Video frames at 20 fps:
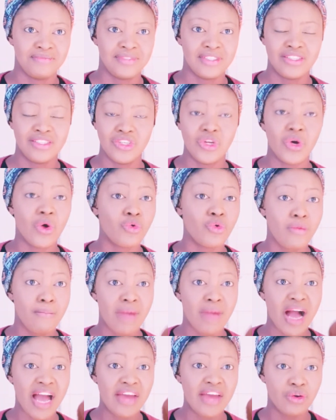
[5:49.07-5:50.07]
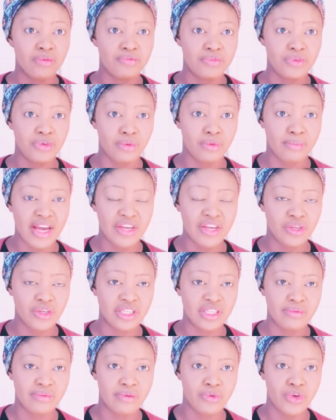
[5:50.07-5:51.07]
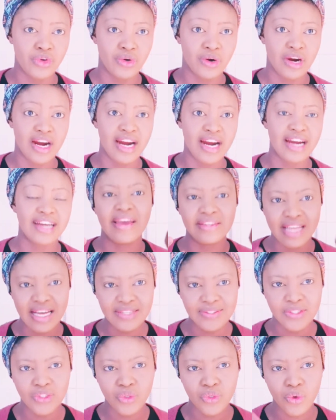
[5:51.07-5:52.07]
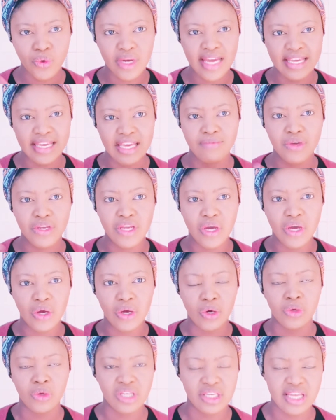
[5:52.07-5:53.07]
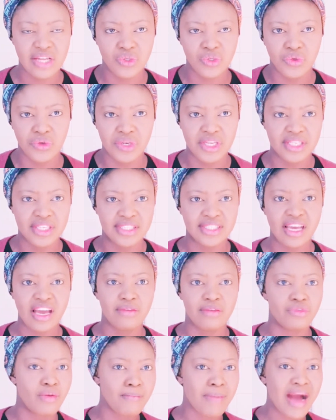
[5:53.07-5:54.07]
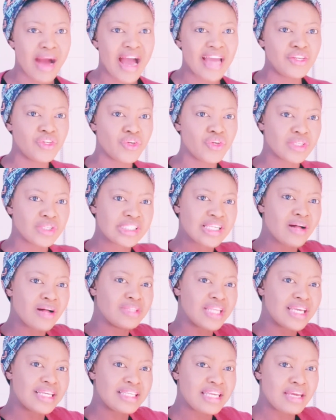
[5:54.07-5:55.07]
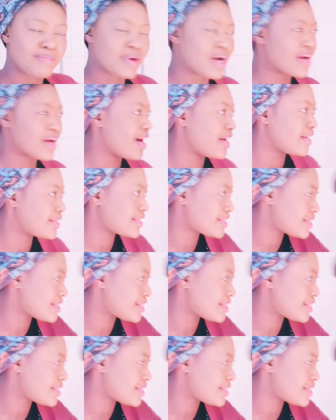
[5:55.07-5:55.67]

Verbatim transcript: you know remind of you remind yourself of who you are and that is when i give you the closure that you deserve remind yourself dig deeper guys